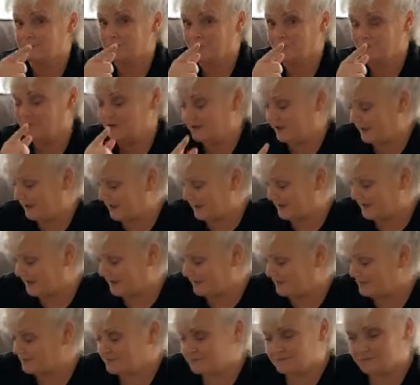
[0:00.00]
lovely lady
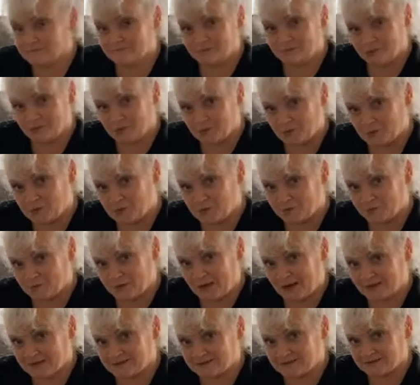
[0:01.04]
who
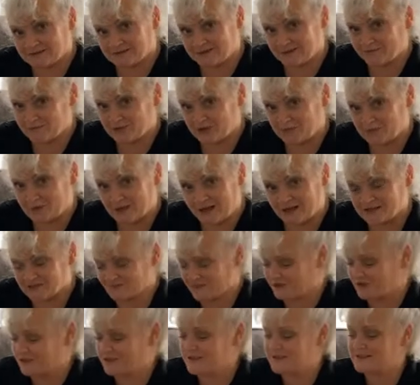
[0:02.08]
give me the price for
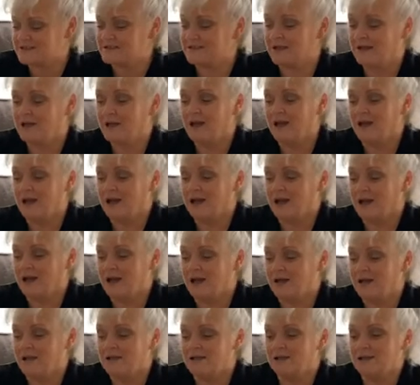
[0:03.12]
these,
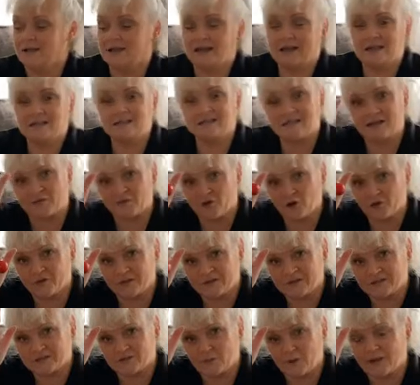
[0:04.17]
and I said, "I've got
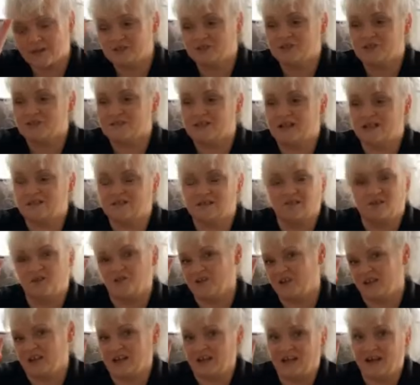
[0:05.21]
this as well," and she says, "Oh,
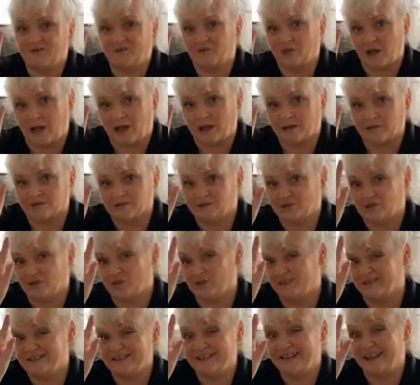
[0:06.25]
you can have that." So
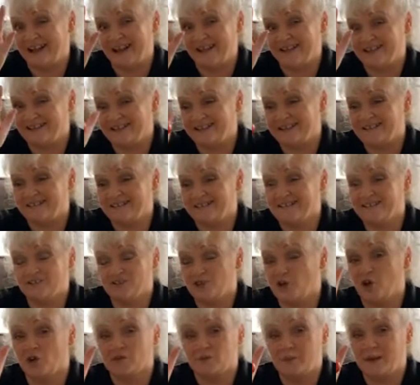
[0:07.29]
didn't
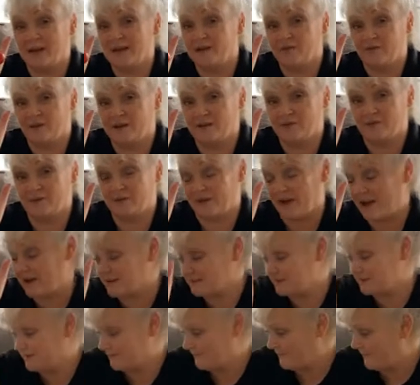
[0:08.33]
charge me anything for
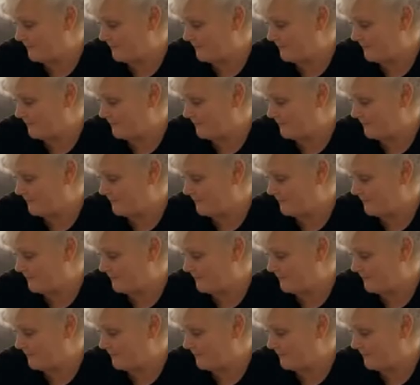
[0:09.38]
that.